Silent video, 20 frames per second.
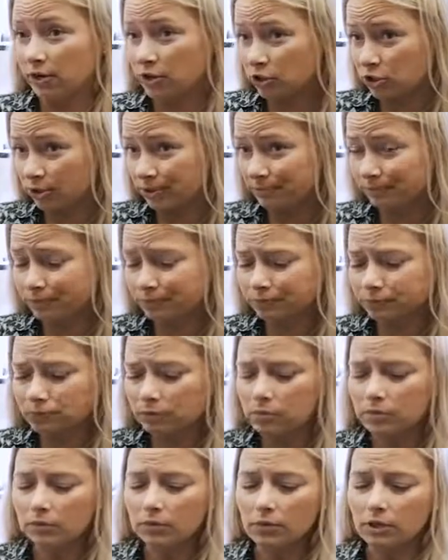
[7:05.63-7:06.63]
fascia.
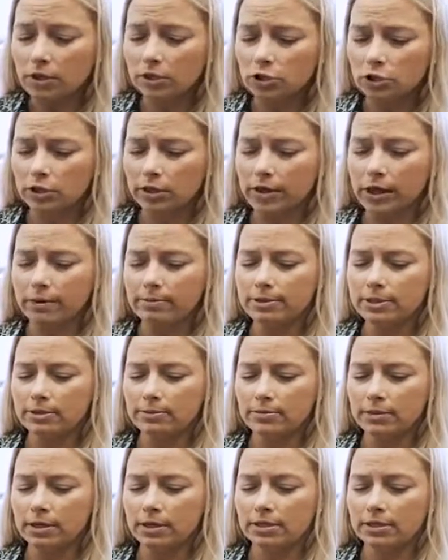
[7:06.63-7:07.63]
And she came
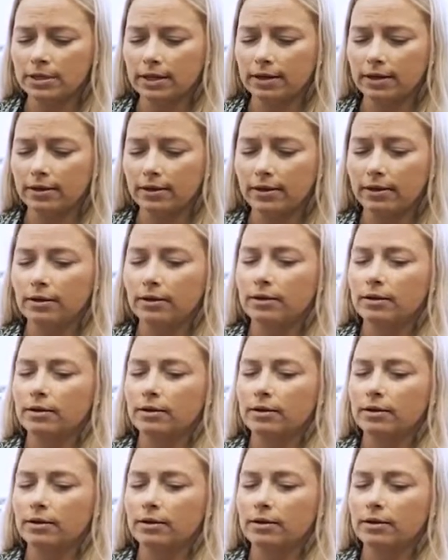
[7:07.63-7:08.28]
to me saying,